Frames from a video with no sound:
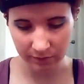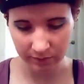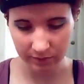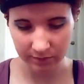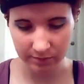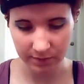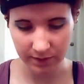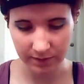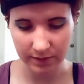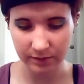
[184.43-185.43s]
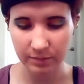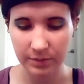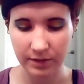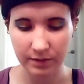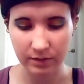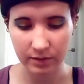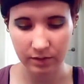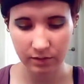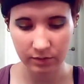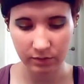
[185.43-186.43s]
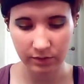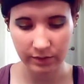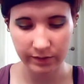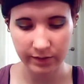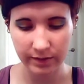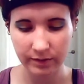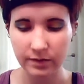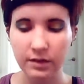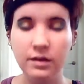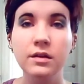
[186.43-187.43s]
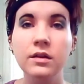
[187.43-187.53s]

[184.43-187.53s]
And I take the pink real lightly,